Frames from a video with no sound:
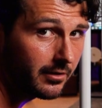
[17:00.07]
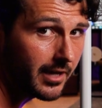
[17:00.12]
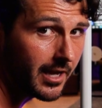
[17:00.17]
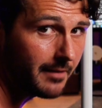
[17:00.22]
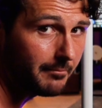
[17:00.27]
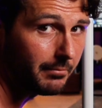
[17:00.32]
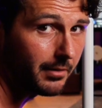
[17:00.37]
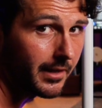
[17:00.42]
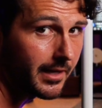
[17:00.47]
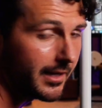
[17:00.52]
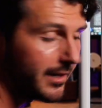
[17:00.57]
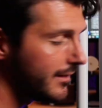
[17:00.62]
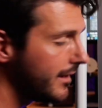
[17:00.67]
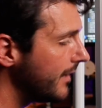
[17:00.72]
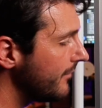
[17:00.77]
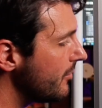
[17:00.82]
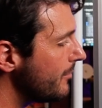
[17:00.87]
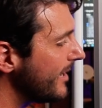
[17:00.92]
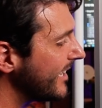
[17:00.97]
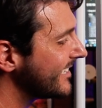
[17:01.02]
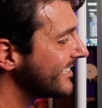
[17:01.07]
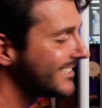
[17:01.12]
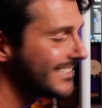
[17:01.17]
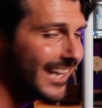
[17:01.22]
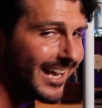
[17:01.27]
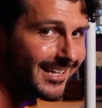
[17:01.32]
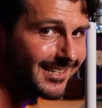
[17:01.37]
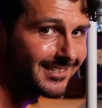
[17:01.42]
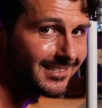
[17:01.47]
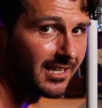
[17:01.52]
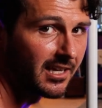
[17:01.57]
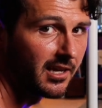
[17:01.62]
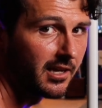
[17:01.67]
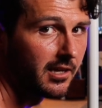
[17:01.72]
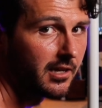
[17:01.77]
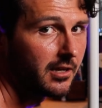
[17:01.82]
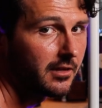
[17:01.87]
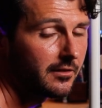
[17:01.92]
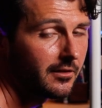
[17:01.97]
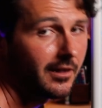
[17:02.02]
game plan, and then if it makes sense,
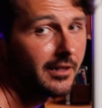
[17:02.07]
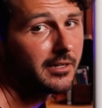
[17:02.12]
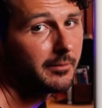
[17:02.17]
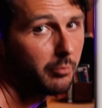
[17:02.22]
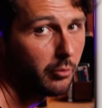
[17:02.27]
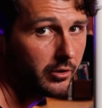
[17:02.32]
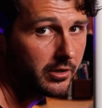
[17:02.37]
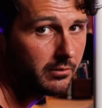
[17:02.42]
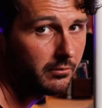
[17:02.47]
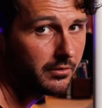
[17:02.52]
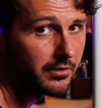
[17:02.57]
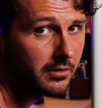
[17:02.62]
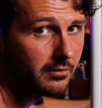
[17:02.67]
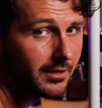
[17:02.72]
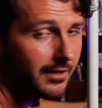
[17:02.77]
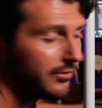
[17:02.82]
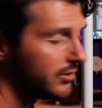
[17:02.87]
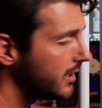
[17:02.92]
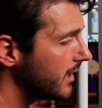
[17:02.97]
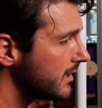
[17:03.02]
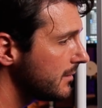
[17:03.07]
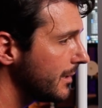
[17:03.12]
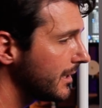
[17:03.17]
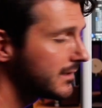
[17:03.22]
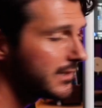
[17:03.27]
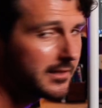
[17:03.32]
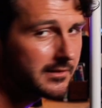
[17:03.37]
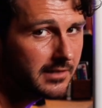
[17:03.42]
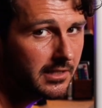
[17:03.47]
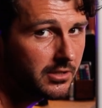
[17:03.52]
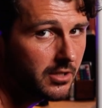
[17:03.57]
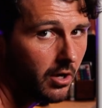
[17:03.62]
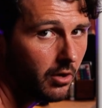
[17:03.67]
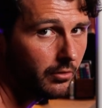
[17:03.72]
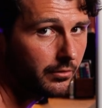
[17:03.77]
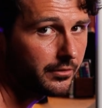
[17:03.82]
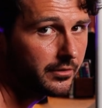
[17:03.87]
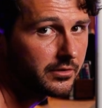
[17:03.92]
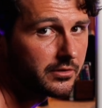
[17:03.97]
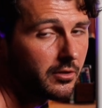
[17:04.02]
they'll end up working with you. And if it doesn't make sense, they
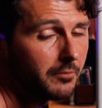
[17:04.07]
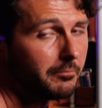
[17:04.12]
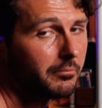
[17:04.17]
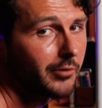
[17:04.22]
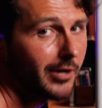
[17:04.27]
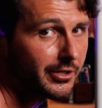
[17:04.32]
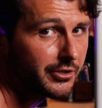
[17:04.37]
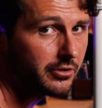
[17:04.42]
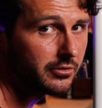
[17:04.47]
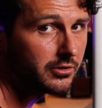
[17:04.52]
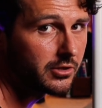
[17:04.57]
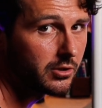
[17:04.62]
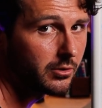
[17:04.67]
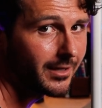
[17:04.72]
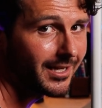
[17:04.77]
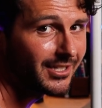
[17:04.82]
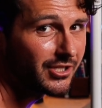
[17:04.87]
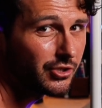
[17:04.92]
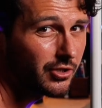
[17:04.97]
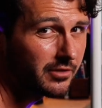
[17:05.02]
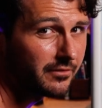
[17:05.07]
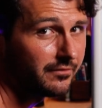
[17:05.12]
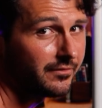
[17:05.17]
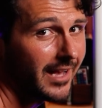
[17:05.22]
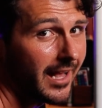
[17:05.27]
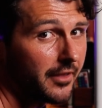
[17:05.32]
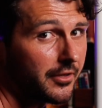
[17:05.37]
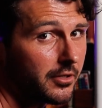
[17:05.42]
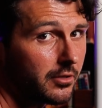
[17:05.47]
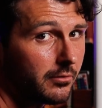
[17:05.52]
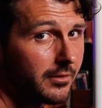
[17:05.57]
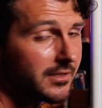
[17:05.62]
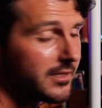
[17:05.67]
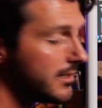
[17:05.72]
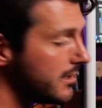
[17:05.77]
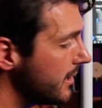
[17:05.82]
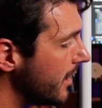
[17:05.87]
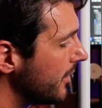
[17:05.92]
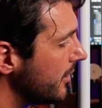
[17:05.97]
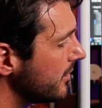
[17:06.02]
don't. There's no pressure to it. It's just value. It's
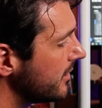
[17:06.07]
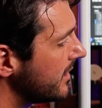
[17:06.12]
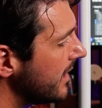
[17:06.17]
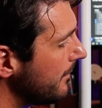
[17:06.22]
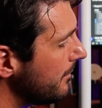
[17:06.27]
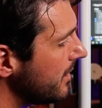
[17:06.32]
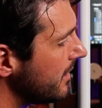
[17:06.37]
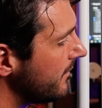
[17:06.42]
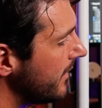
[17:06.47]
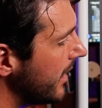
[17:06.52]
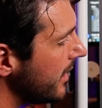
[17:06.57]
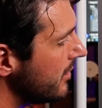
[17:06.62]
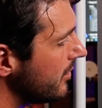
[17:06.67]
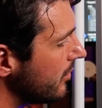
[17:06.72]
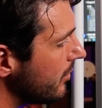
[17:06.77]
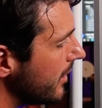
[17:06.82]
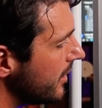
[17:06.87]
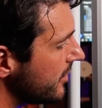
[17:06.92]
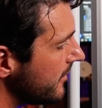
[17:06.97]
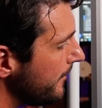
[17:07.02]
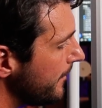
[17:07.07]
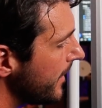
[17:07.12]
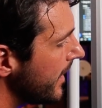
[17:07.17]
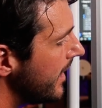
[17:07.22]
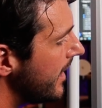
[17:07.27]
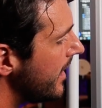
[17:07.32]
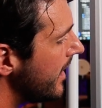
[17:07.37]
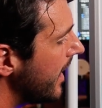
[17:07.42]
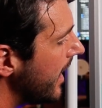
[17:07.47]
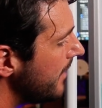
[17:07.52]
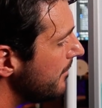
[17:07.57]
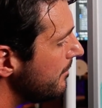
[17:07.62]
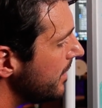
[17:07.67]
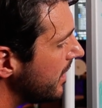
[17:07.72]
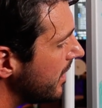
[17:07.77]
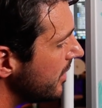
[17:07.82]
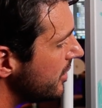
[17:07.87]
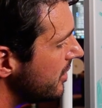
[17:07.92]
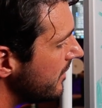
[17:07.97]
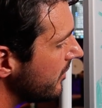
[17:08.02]
another step in the value equation. And
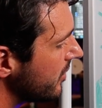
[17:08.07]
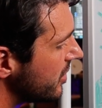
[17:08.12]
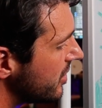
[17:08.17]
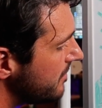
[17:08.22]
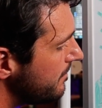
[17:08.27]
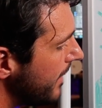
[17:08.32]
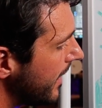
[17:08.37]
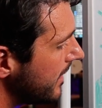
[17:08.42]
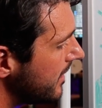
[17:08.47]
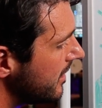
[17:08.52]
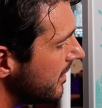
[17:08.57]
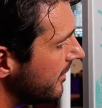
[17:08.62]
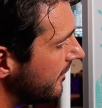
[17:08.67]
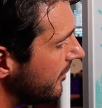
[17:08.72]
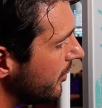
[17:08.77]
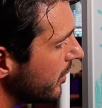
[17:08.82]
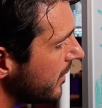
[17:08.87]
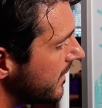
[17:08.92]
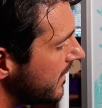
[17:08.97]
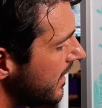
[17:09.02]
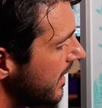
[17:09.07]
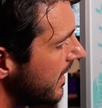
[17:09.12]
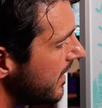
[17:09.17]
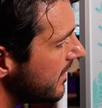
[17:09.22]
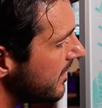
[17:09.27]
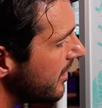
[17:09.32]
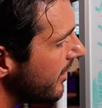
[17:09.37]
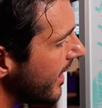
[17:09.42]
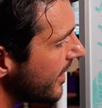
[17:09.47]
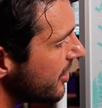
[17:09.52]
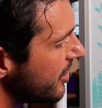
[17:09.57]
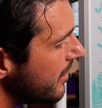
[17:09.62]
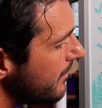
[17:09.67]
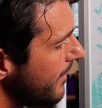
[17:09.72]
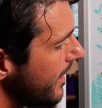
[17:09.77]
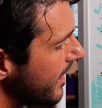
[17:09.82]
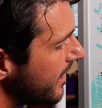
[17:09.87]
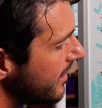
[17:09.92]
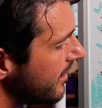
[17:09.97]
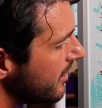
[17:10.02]
because you've respected the 4 C's, they're actually gonna
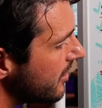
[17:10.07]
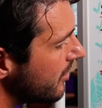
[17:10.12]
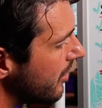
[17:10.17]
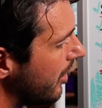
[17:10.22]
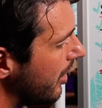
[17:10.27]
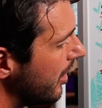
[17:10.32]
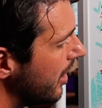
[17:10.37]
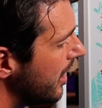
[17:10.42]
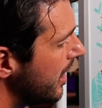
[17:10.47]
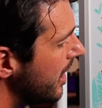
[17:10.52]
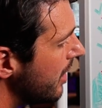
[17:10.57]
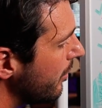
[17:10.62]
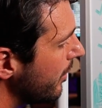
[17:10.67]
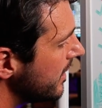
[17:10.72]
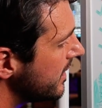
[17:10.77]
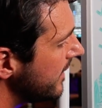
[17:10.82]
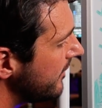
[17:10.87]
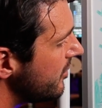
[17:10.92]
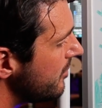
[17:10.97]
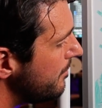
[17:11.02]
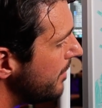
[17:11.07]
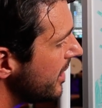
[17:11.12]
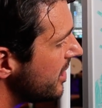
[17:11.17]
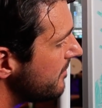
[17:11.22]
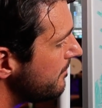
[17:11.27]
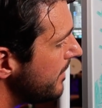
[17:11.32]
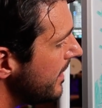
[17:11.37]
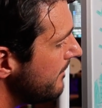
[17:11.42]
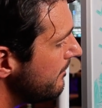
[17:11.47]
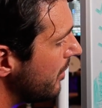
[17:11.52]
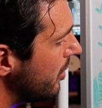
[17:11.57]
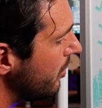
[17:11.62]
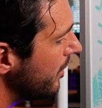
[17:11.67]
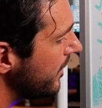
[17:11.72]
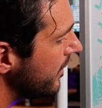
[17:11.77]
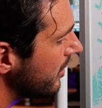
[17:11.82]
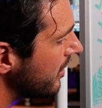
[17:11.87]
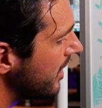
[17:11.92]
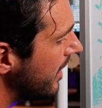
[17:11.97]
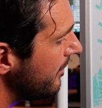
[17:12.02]
make it to this call. Whereas if you pitch people
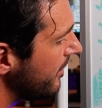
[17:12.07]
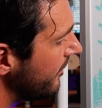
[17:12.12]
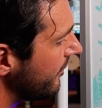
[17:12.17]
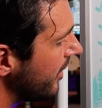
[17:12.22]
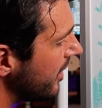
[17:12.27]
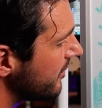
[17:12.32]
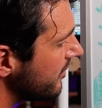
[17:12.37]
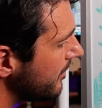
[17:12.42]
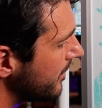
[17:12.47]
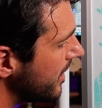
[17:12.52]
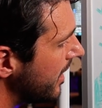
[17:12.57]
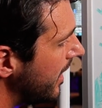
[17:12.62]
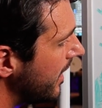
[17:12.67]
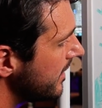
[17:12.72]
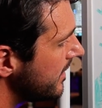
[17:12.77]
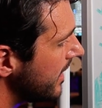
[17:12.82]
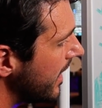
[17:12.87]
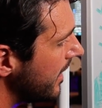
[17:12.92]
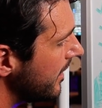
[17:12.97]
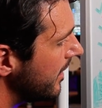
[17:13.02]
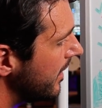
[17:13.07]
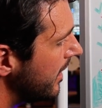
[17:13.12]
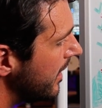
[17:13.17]
when they're coming fresh from content,